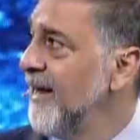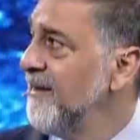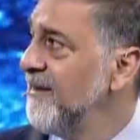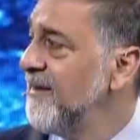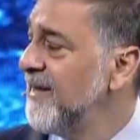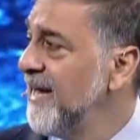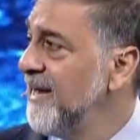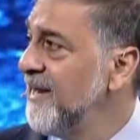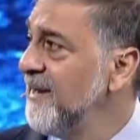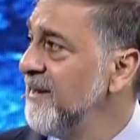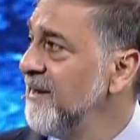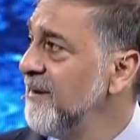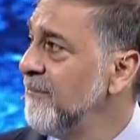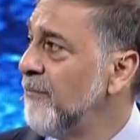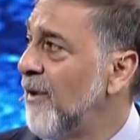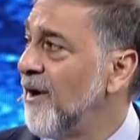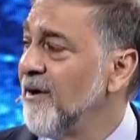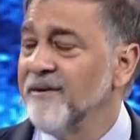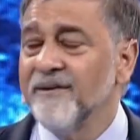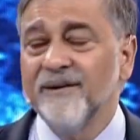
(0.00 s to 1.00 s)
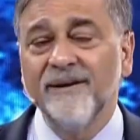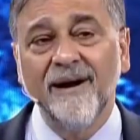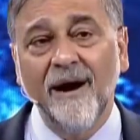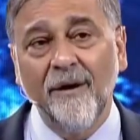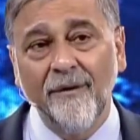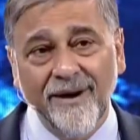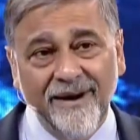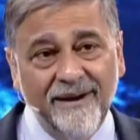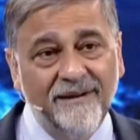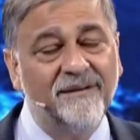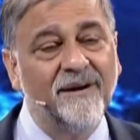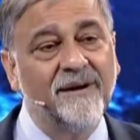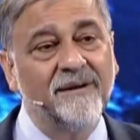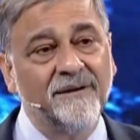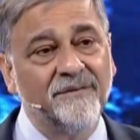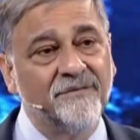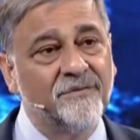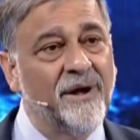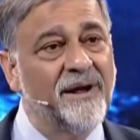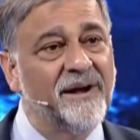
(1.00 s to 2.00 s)
And then monitoring our
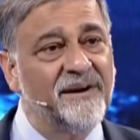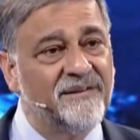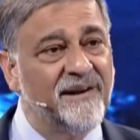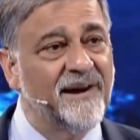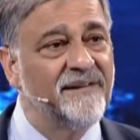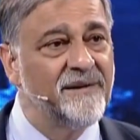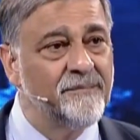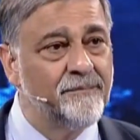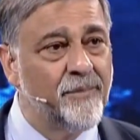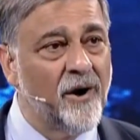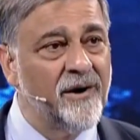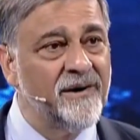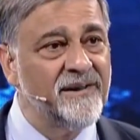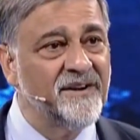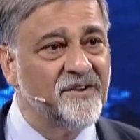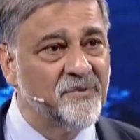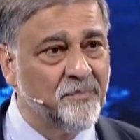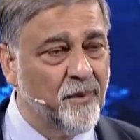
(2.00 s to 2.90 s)
internals, going inside the body,